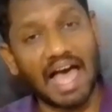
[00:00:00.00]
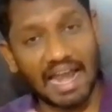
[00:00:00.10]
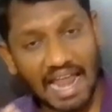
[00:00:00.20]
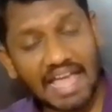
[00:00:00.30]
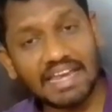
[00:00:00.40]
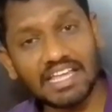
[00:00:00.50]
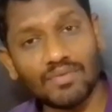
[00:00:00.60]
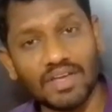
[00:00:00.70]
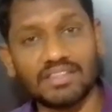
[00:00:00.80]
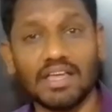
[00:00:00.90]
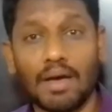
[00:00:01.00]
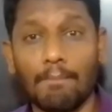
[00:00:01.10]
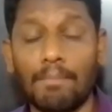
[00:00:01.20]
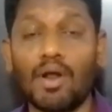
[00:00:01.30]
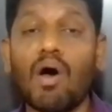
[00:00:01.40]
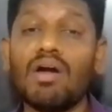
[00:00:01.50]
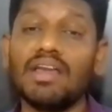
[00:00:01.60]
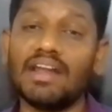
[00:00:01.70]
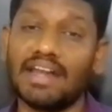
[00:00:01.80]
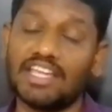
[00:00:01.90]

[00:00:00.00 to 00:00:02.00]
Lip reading: aligning with broader